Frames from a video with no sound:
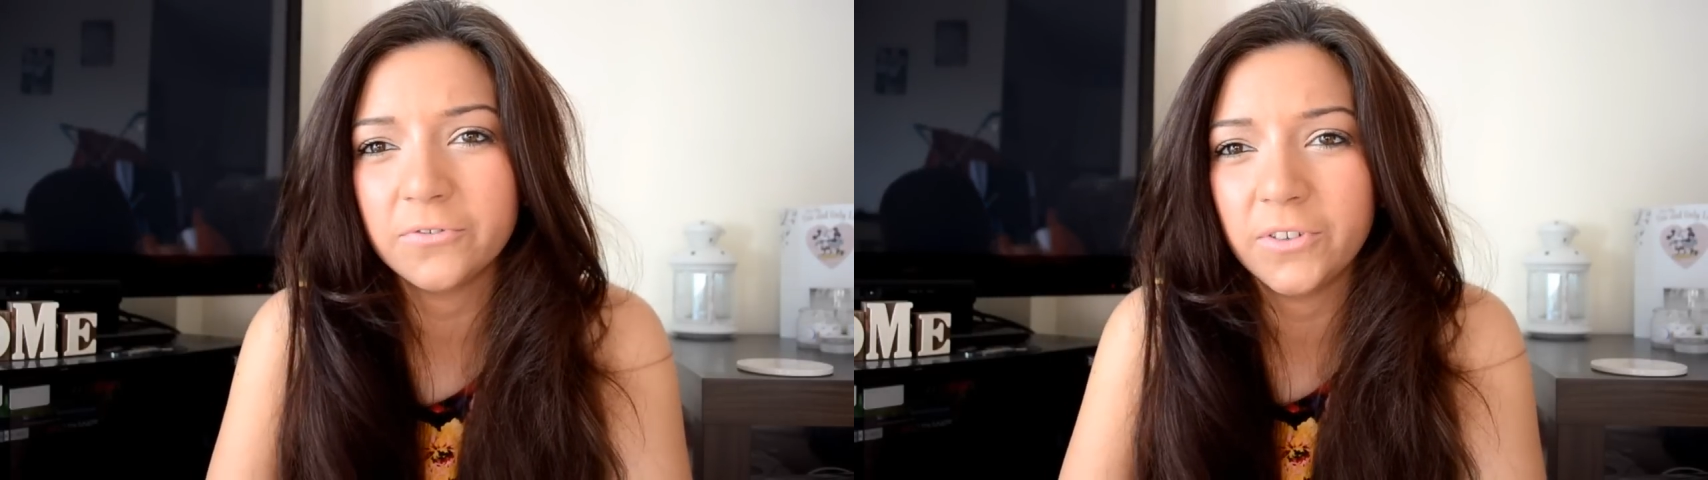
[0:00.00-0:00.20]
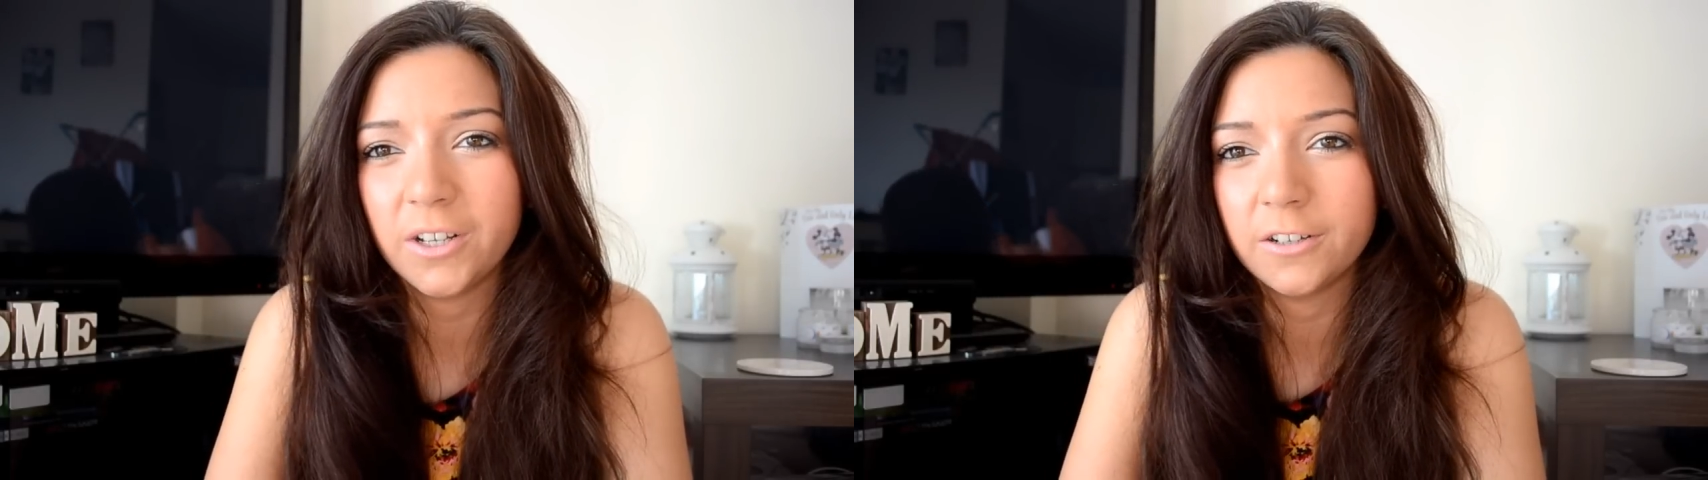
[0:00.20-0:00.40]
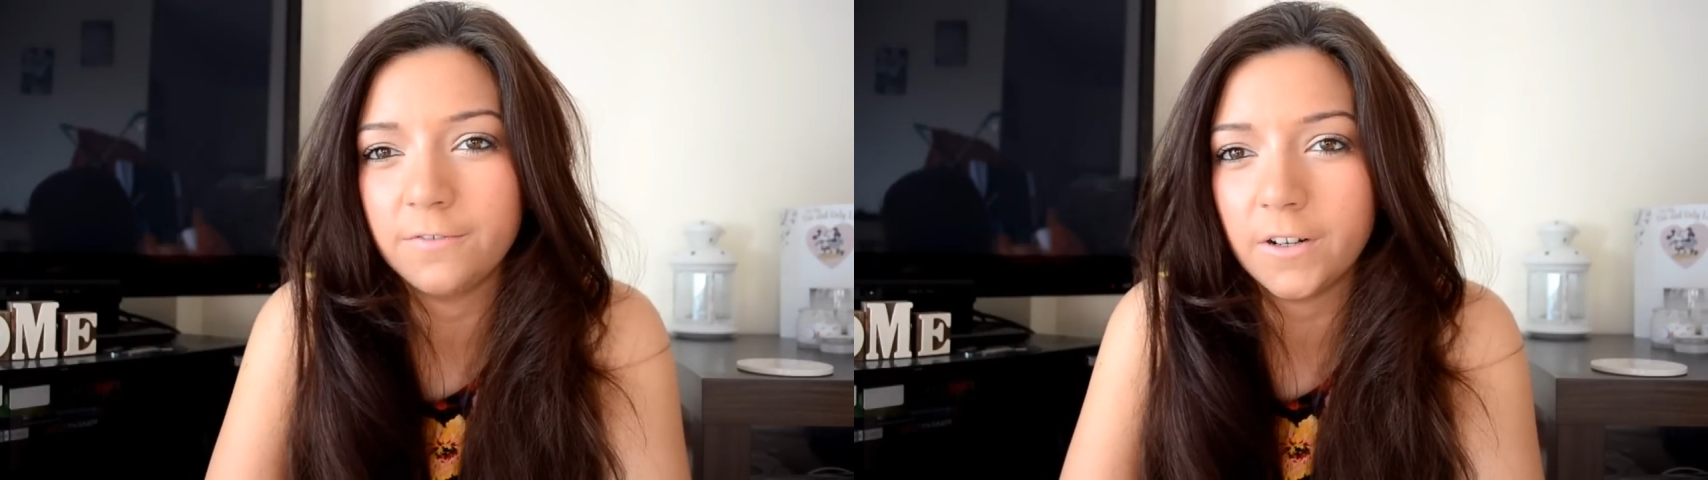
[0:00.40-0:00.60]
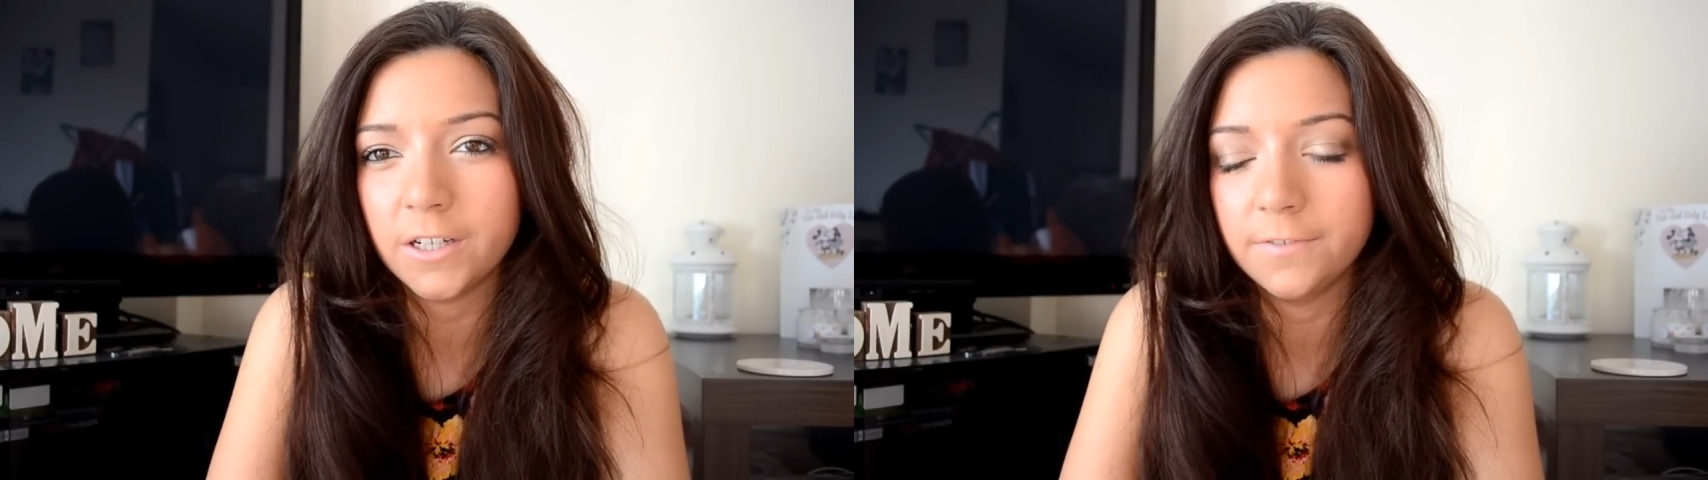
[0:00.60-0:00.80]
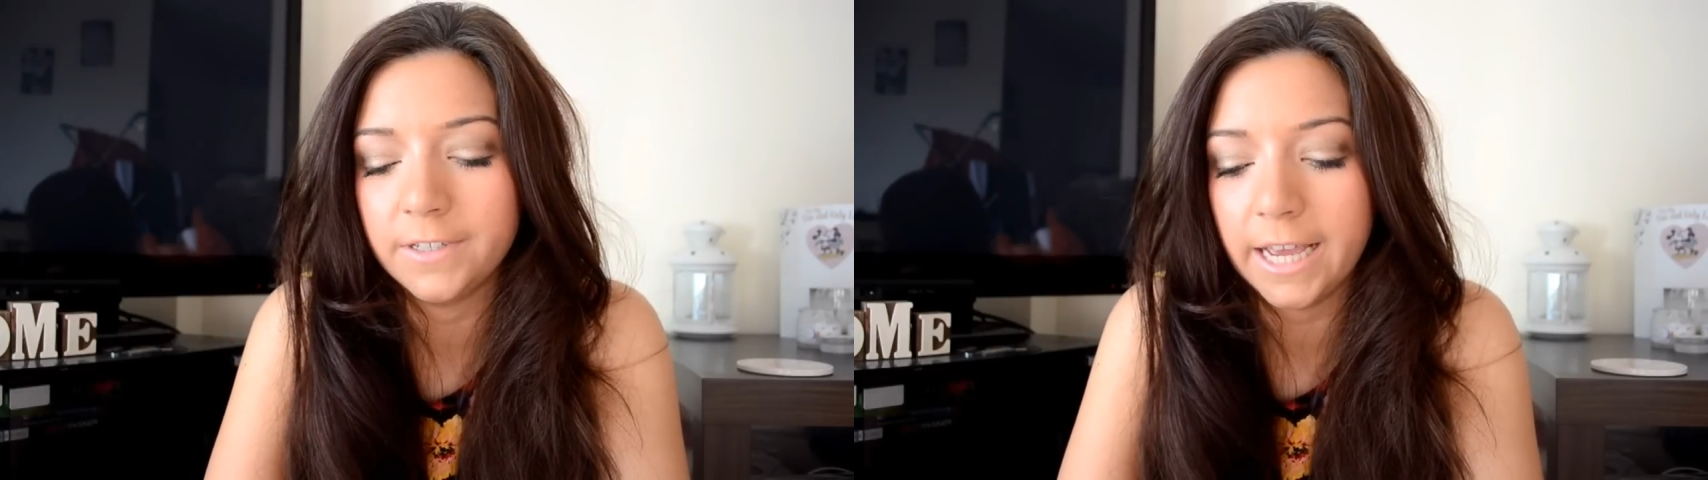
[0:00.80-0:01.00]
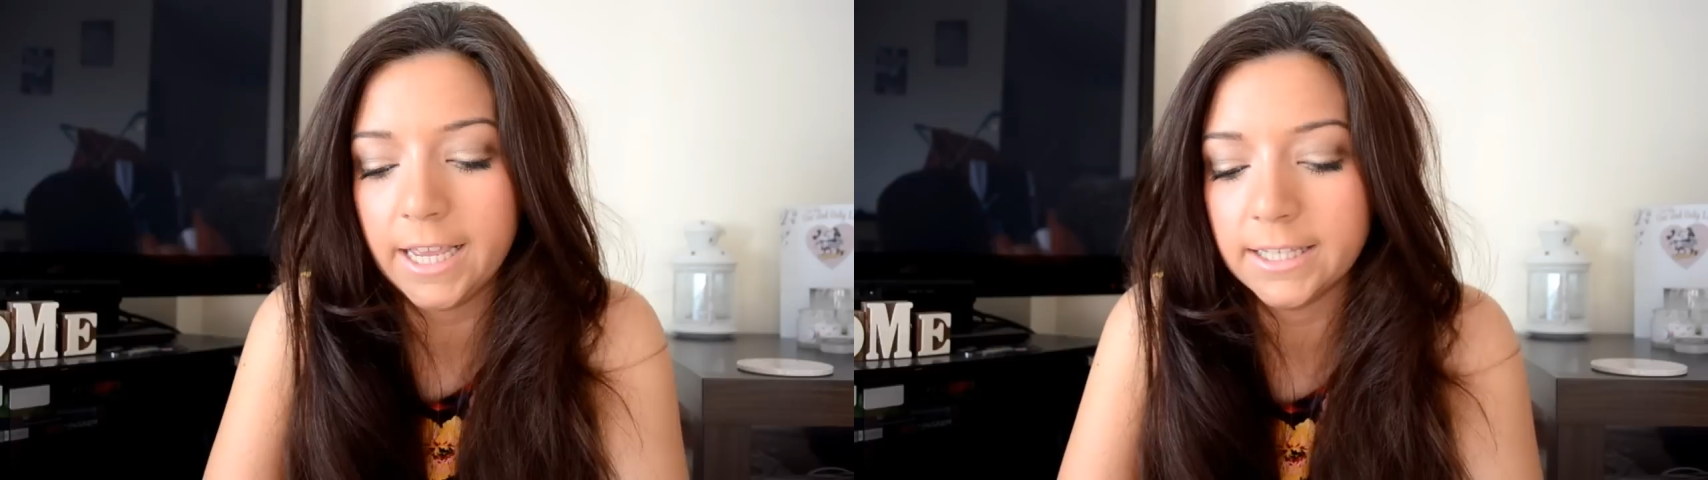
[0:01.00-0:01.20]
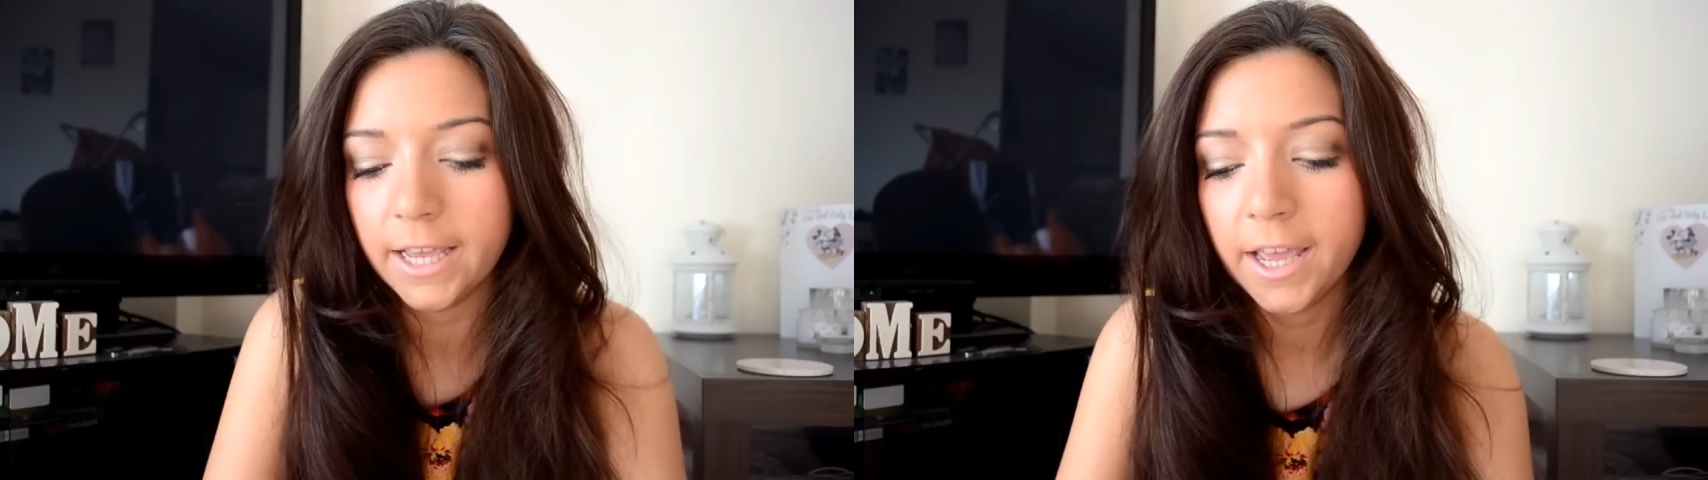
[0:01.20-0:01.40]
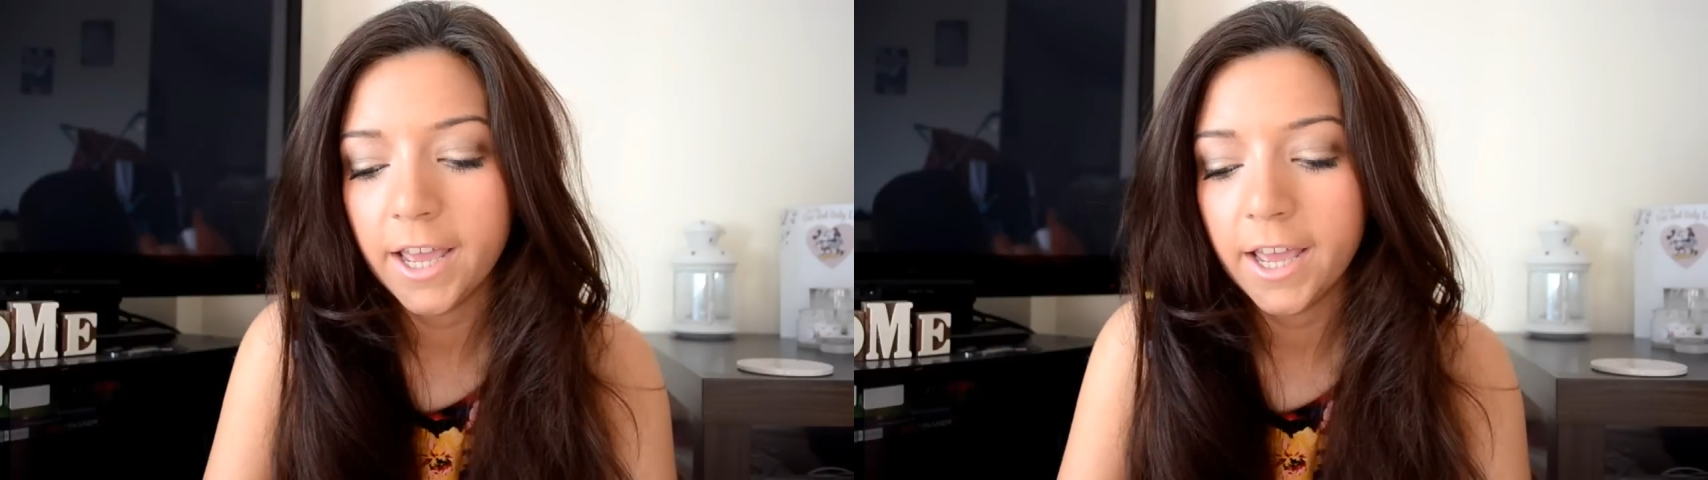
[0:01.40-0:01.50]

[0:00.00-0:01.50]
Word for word: on for like five days